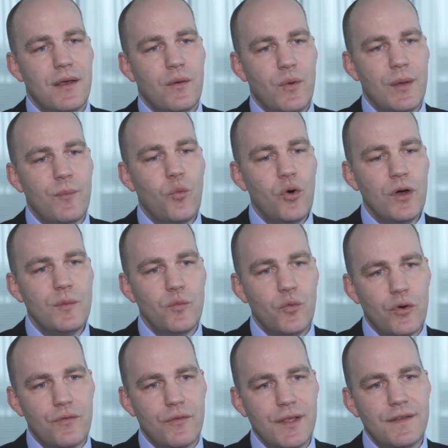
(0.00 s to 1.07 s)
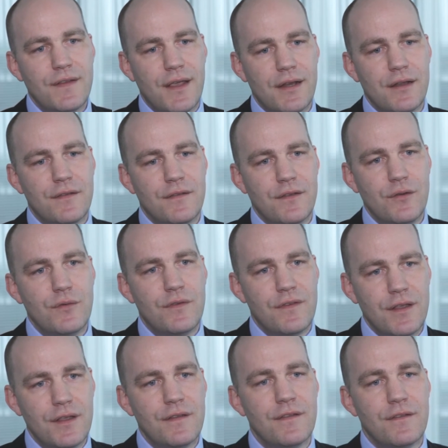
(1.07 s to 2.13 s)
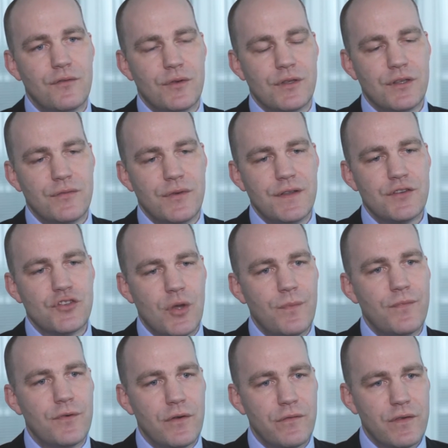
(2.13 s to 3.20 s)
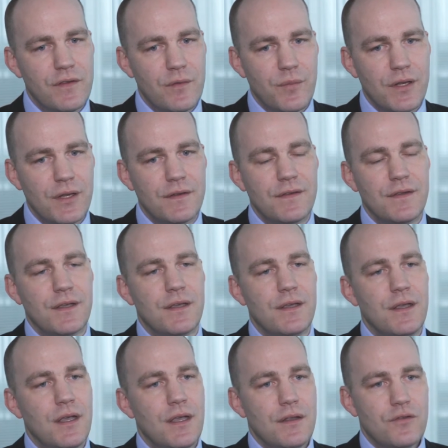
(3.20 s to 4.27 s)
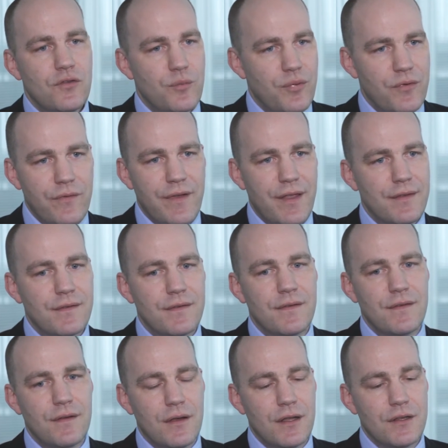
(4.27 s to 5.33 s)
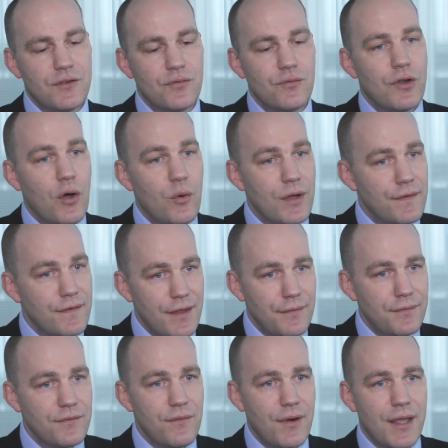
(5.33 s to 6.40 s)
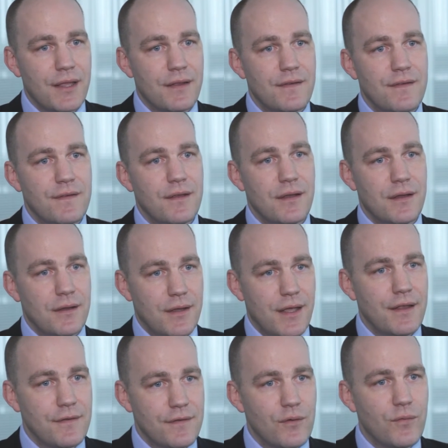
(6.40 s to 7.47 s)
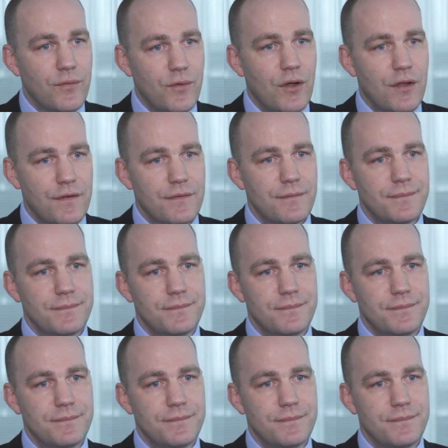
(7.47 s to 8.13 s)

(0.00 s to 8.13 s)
where more and more retailers use this to increase shop floor visibility, to prevent, to lower theft rates, and so forth.